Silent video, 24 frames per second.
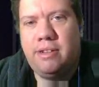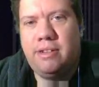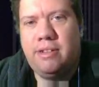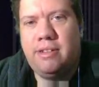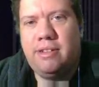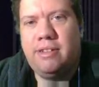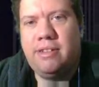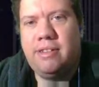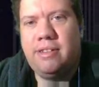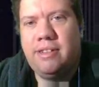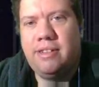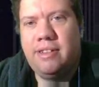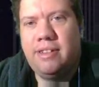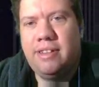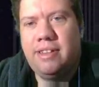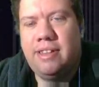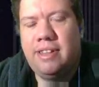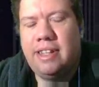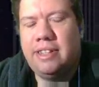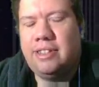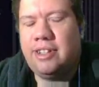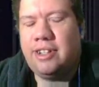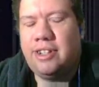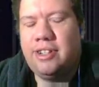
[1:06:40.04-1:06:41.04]

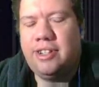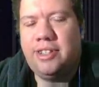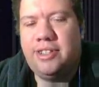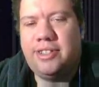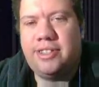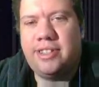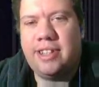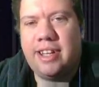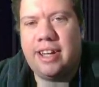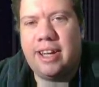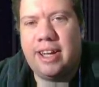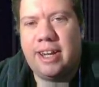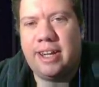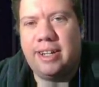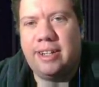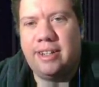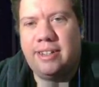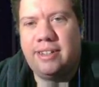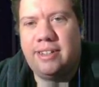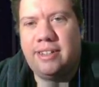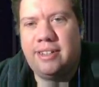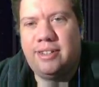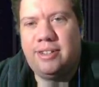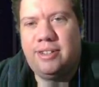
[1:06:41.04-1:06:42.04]
It's a good
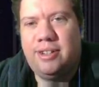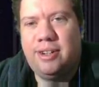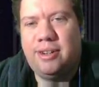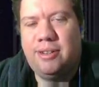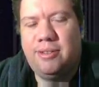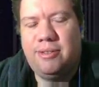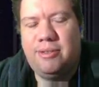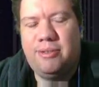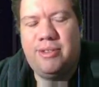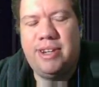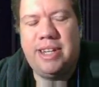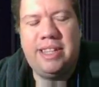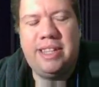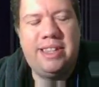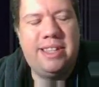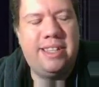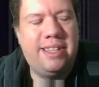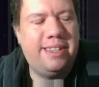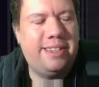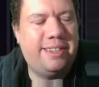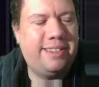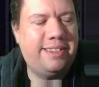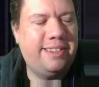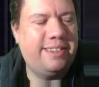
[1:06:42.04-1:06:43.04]
sign. Don't read
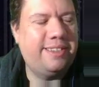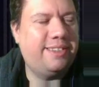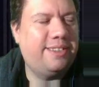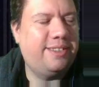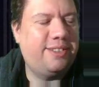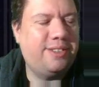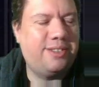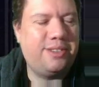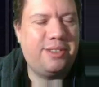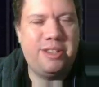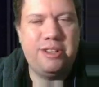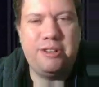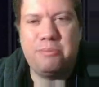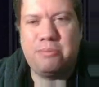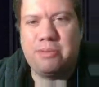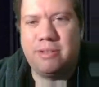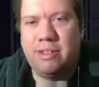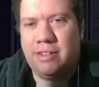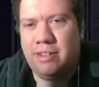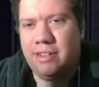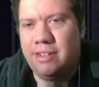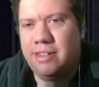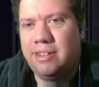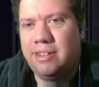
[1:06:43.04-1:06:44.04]
this. This is stupid.